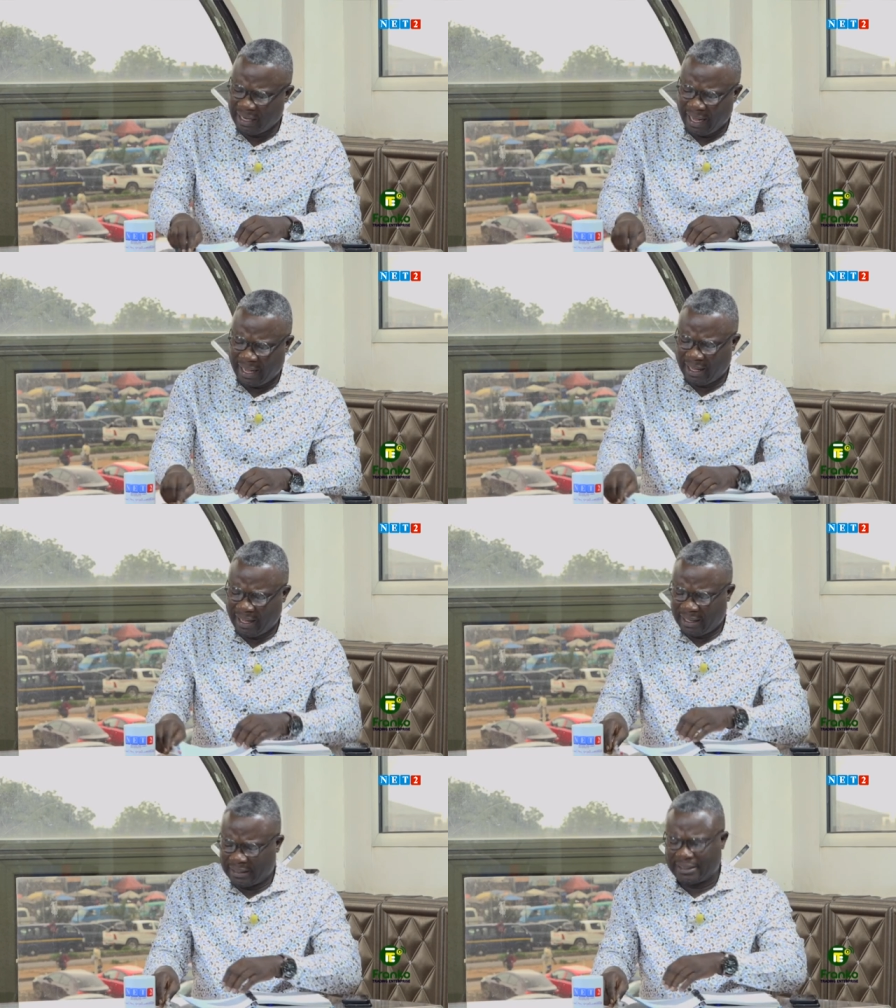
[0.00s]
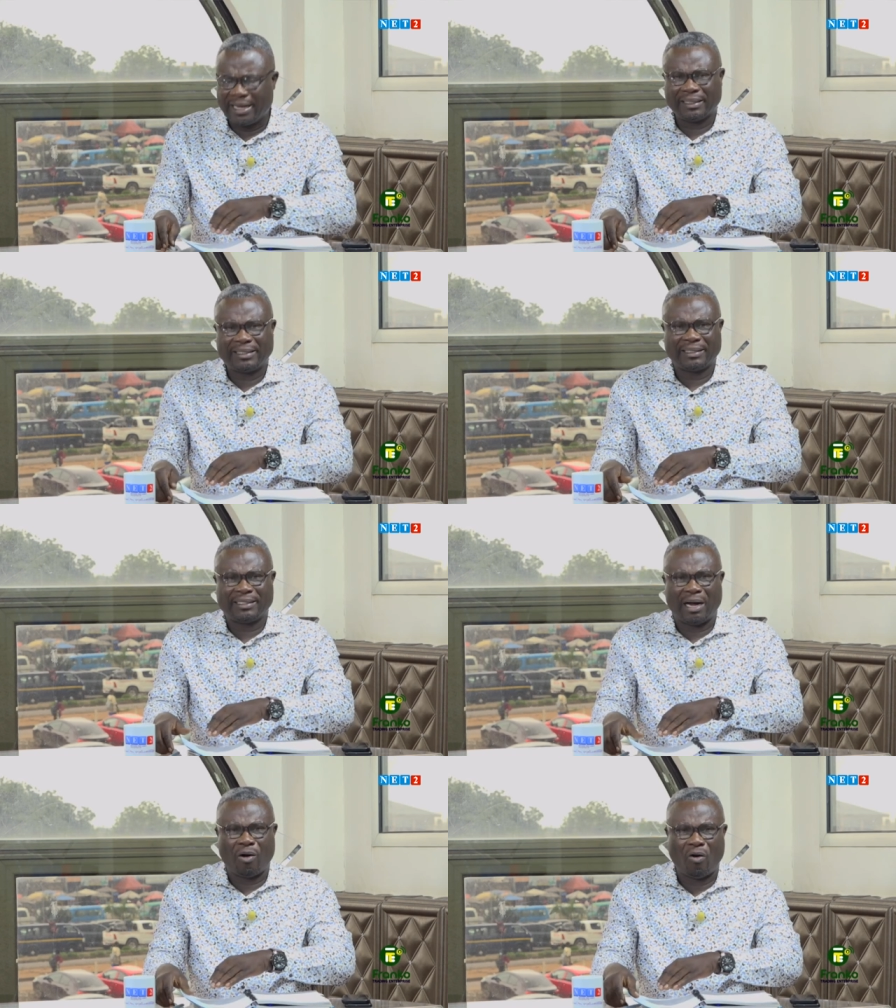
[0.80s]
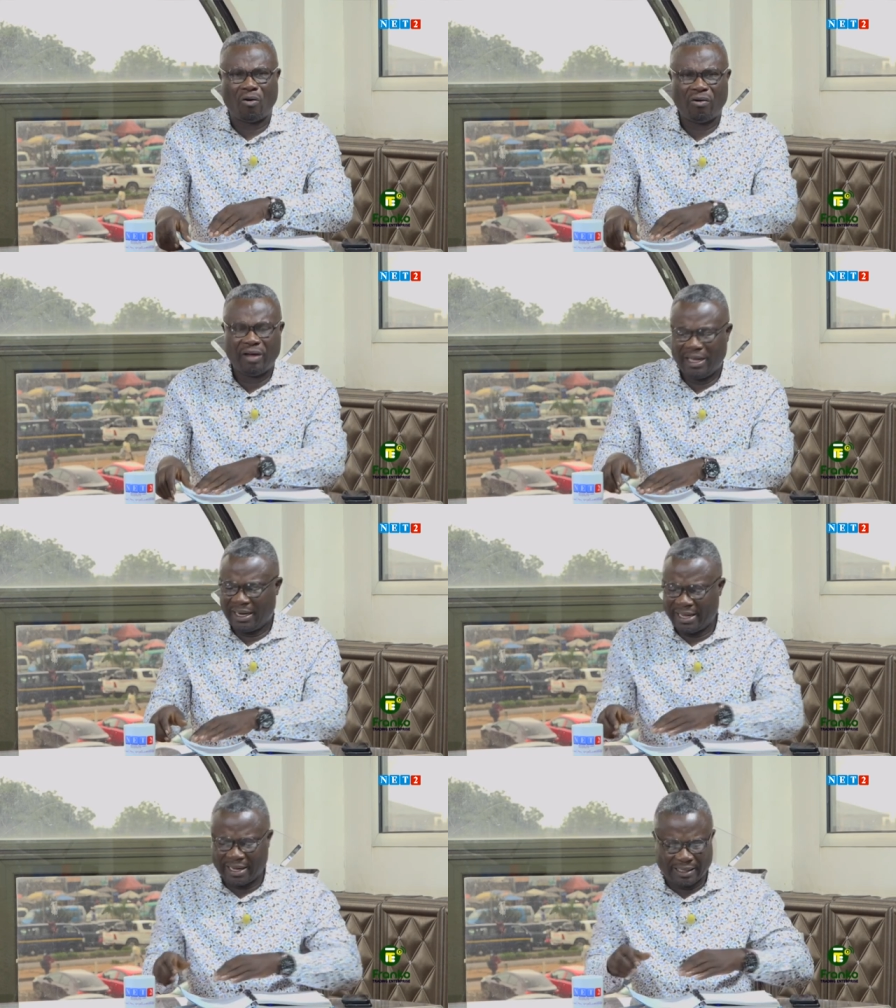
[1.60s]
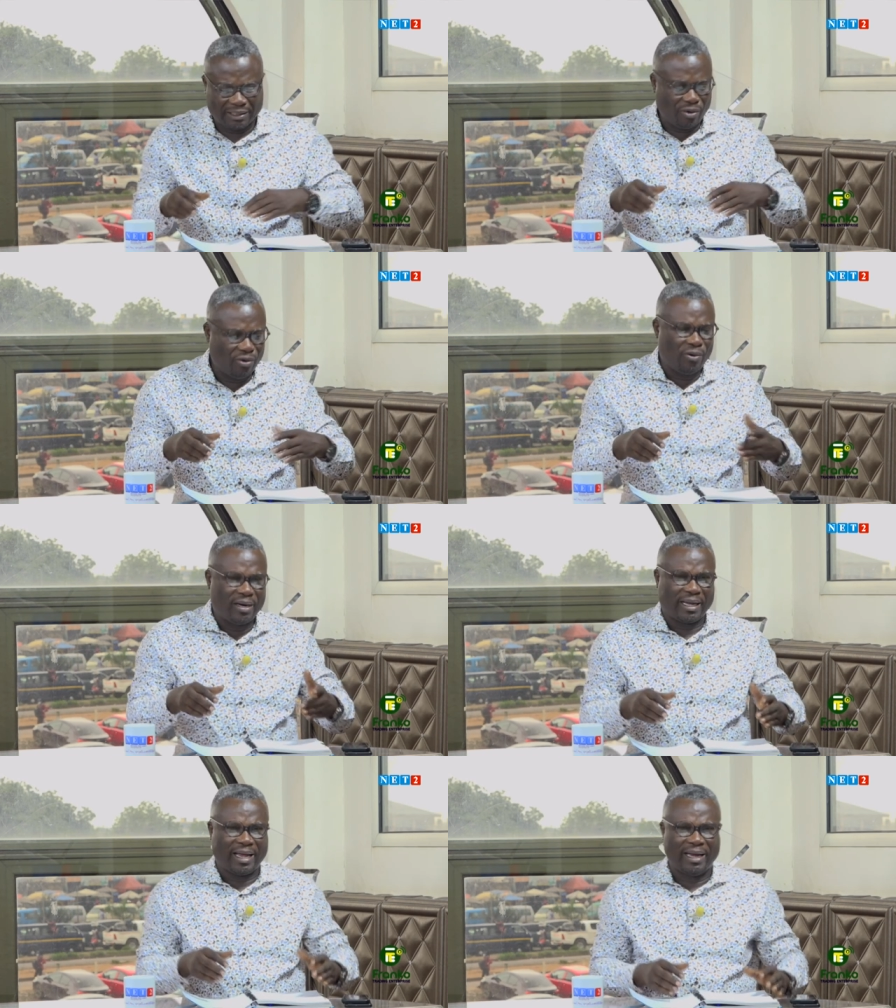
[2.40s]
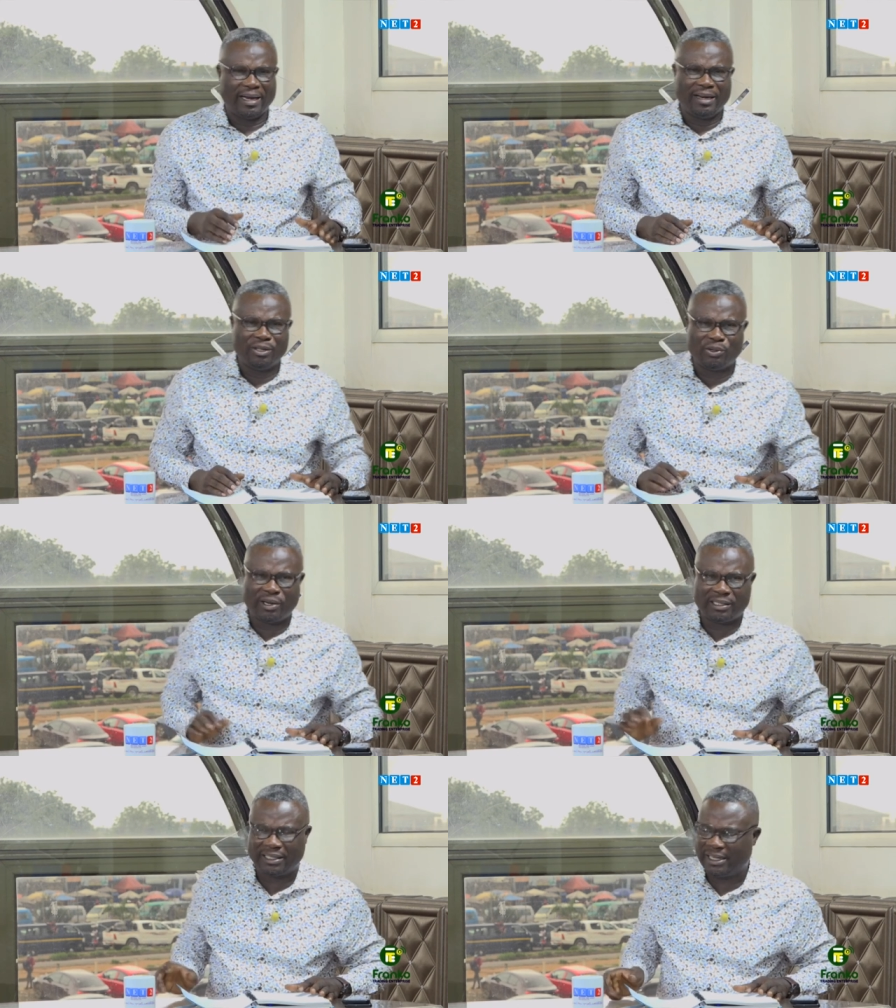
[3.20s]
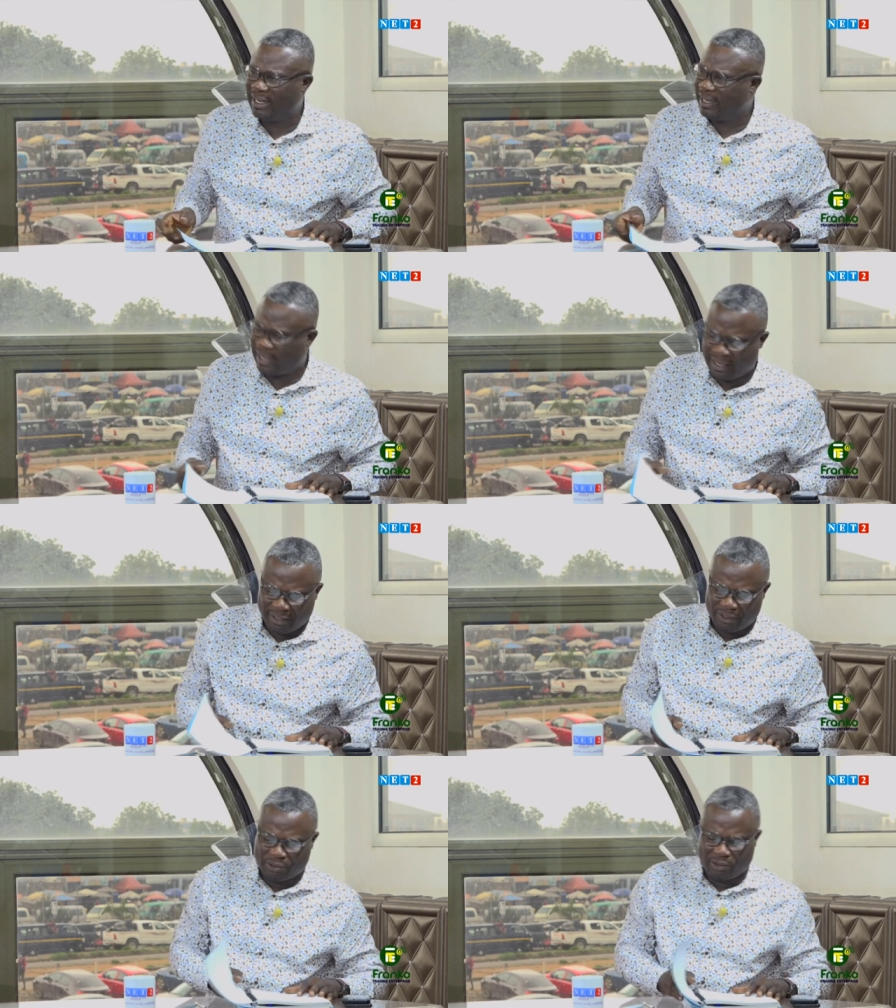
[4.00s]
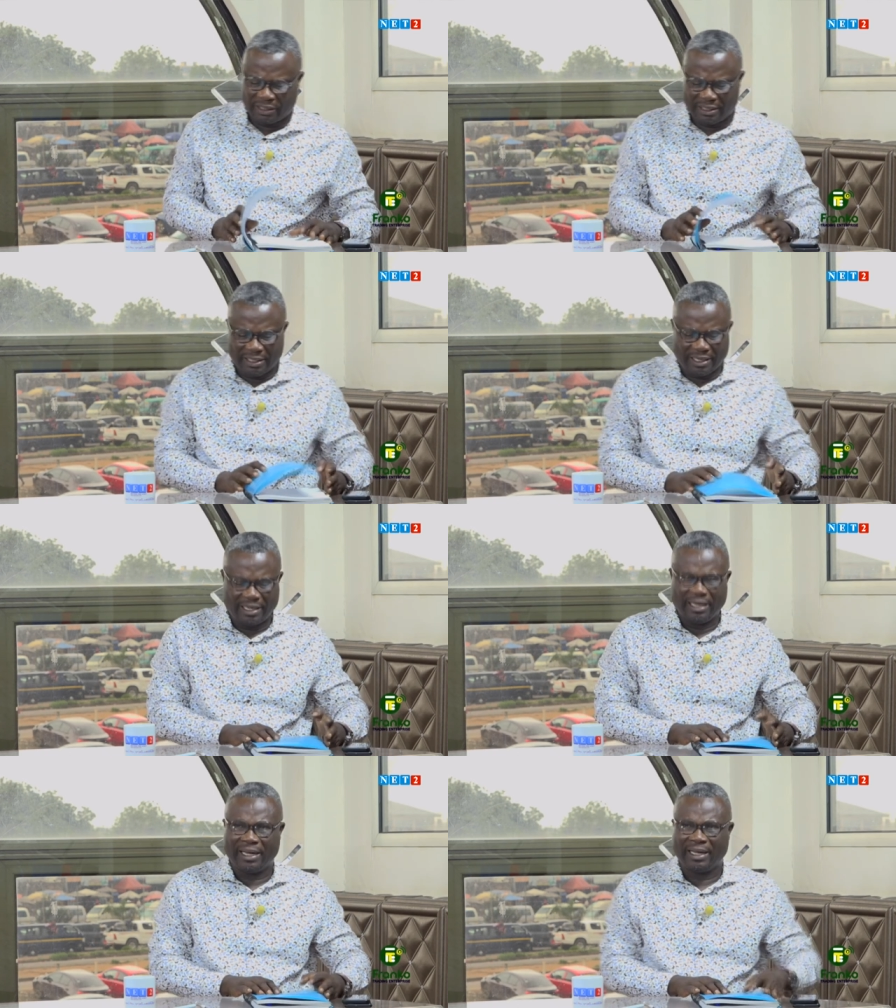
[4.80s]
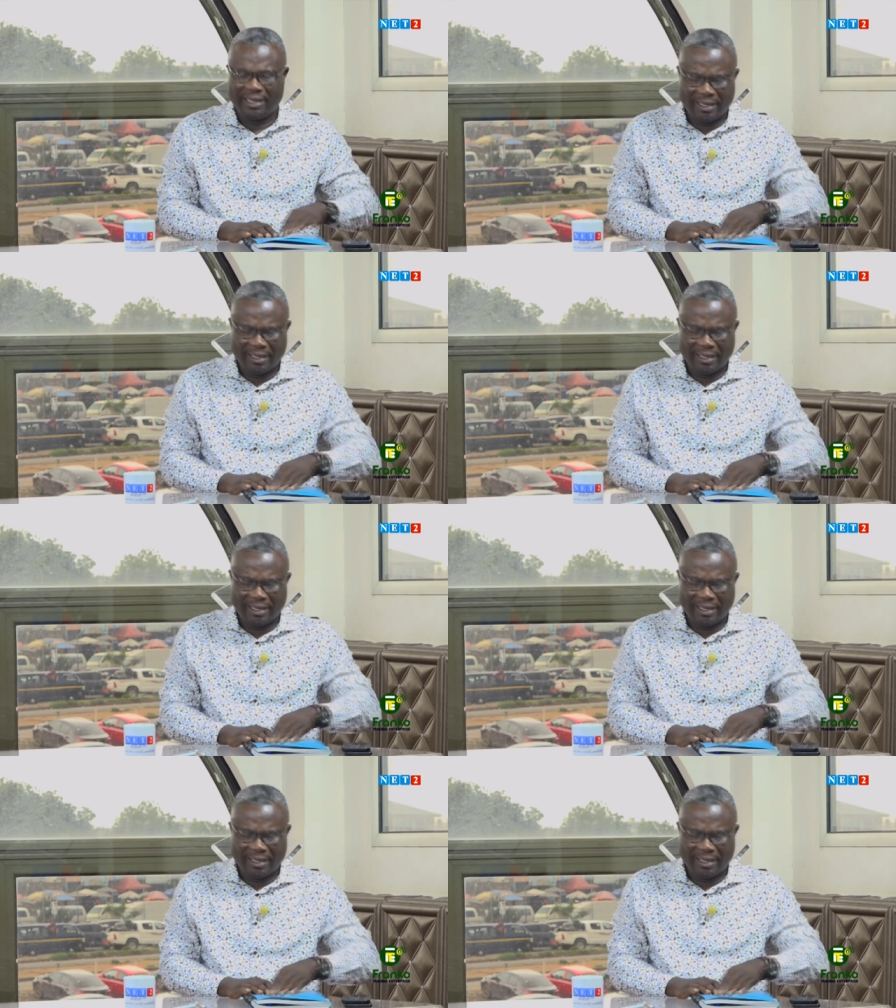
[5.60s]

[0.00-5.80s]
Now they say a tretra ho na you can say oh na Ken na niso eshi na Ken na niso eshi near here."